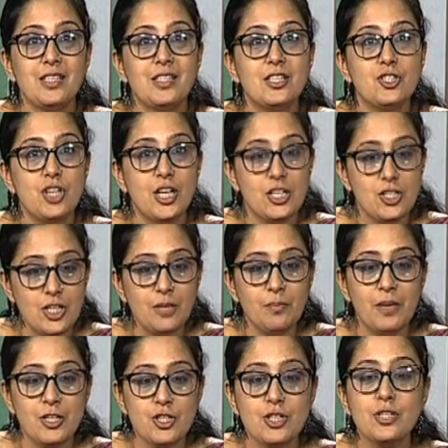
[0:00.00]
it is the
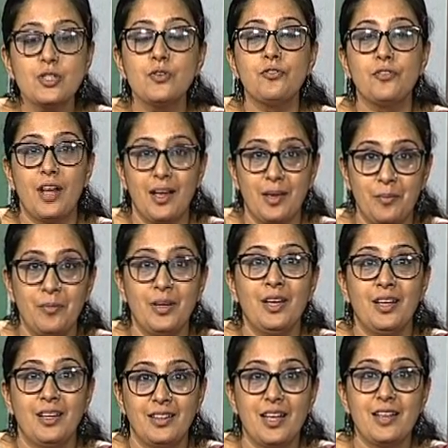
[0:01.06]
changing measures of time
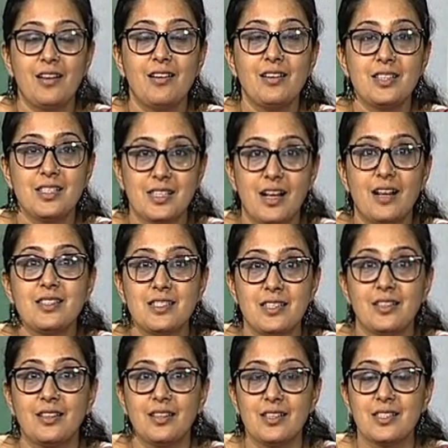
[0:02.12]
that are
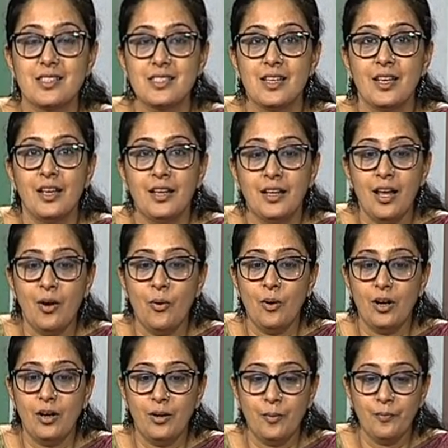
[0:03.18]
discussed in this
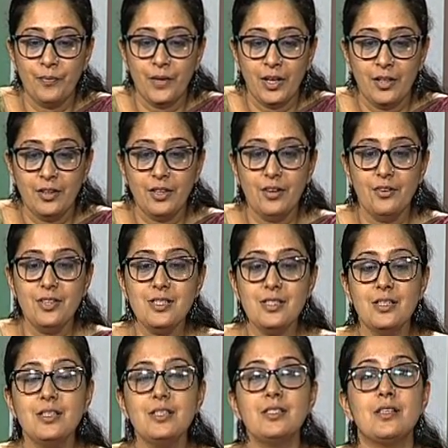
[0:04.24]
now, um, there
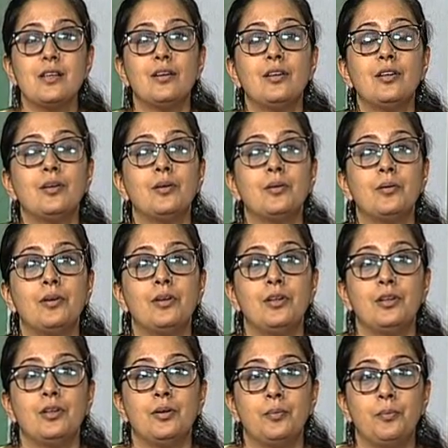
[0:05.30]
is this uh,
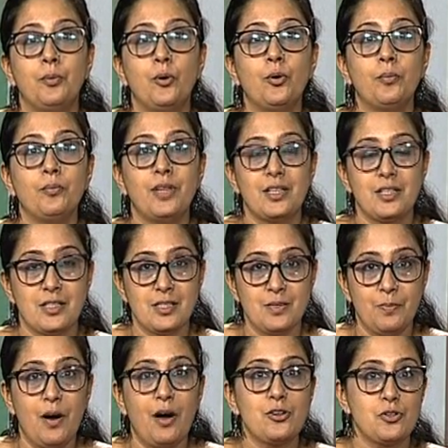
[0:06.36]
uh, poem that
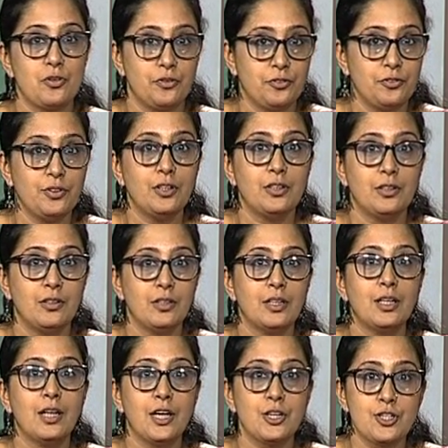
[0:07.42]
is part of uh,
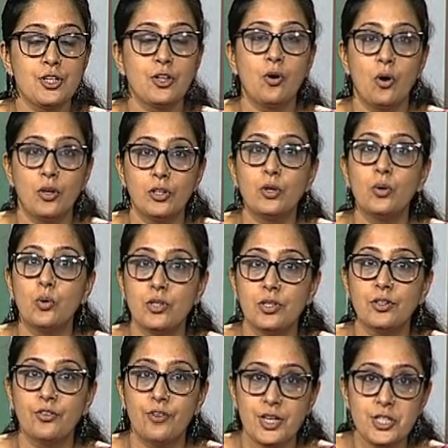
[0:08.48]
her collection called The
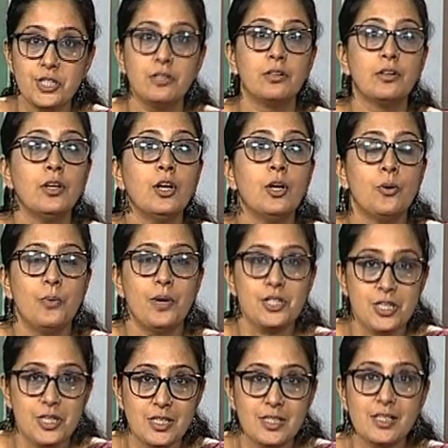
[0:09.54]
Golden Threshold,
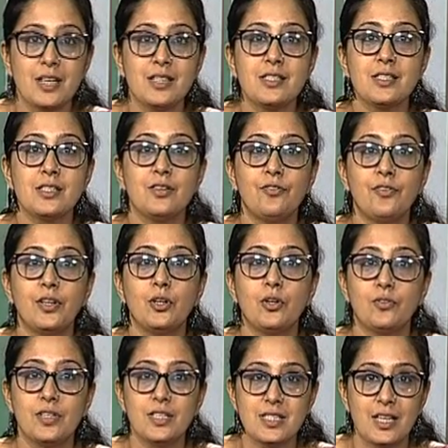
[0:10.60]
where she discusses the
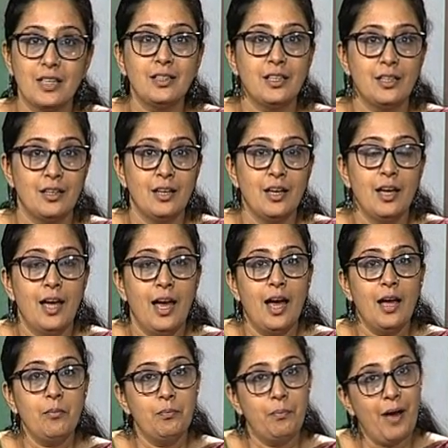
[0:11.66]
figure of the sati.
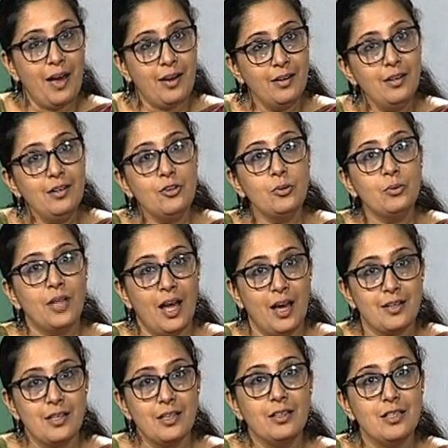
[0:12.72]
And parallel to
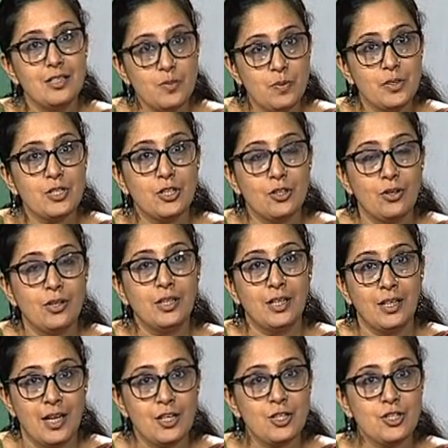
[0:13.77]
that, in this particular
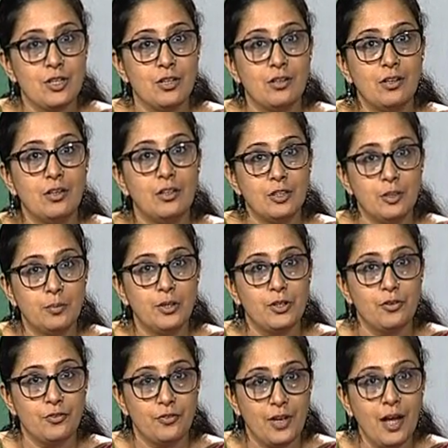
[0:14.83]
collection, uh, The
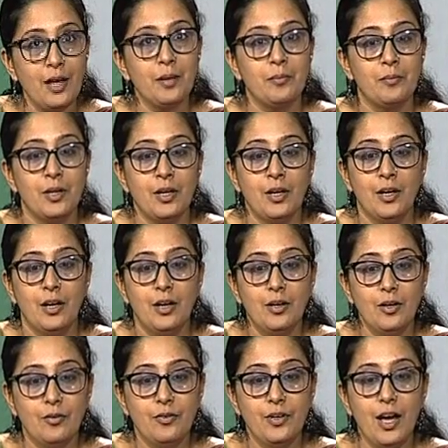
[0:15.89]
Bird of Time,
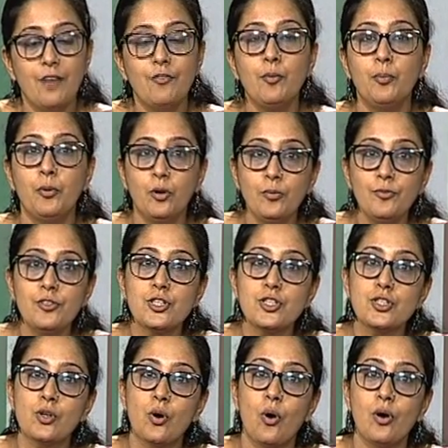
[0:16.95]
uh, we have a poem
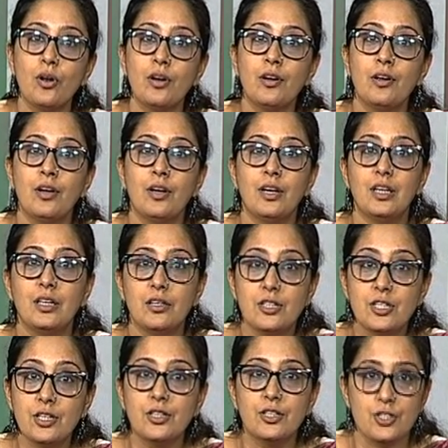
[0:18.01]
which is called
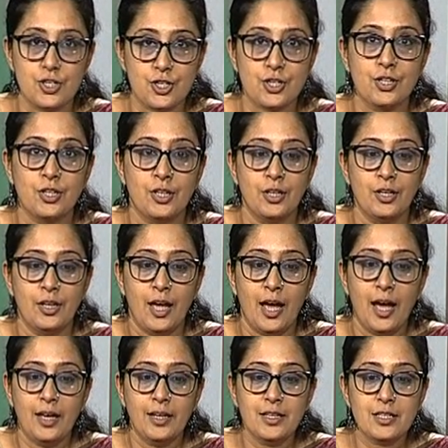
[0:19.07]
uh, Dirge.
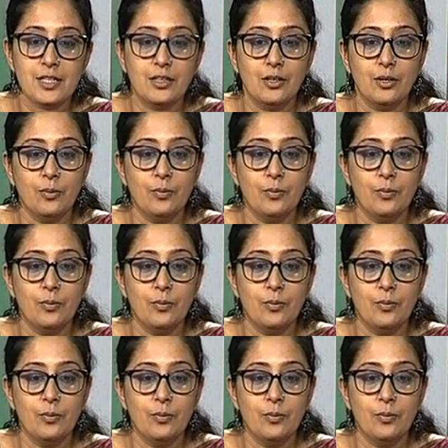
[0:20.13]
And